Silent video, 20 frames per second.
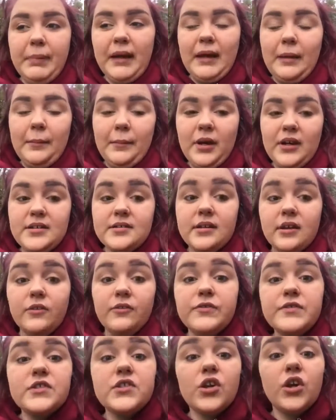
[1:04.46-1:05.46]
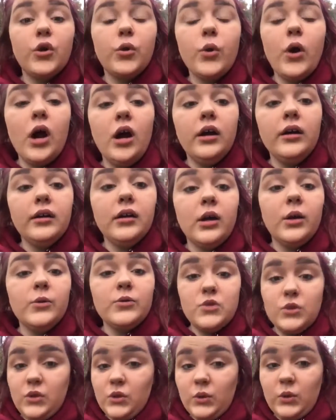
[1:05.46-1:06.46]
being myself. So I'm going
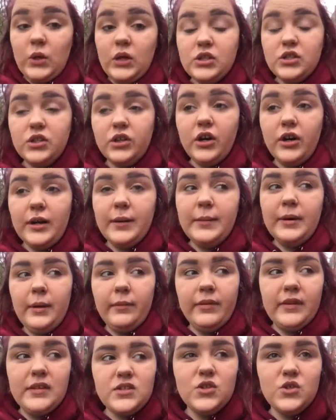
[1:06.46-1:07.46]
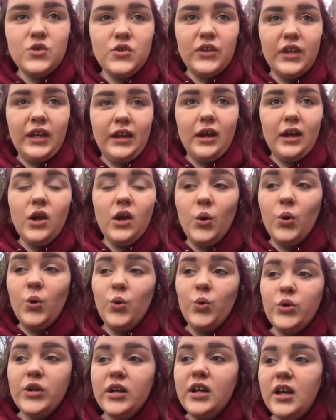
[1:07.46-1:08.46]
to try this new thing
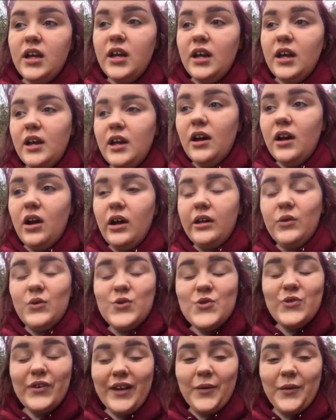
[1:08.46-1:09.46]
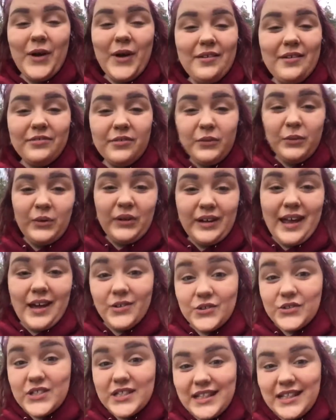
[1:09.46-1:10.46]
called ignoring what everyone
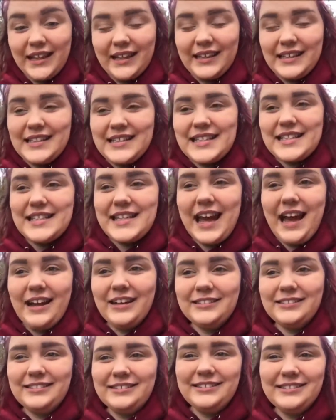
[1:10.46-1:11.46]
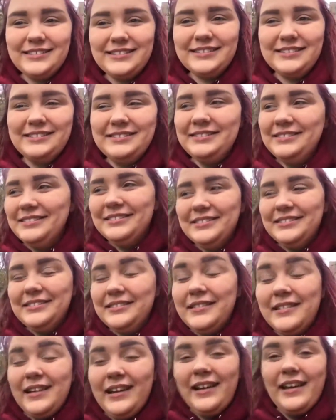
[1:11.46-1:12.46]
else thinks.
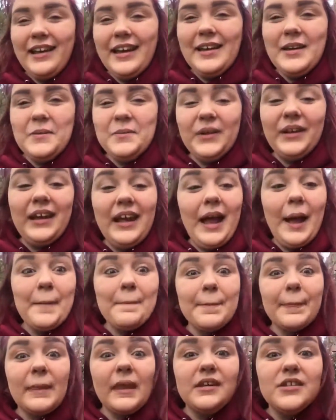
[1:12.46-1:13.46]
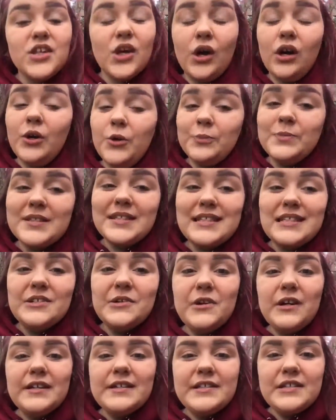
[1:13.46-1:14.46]
But yeah, so I hope to see you
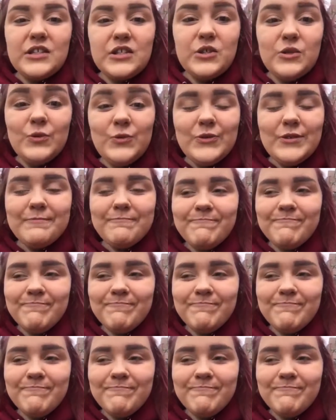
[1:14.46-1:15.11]
guys soon.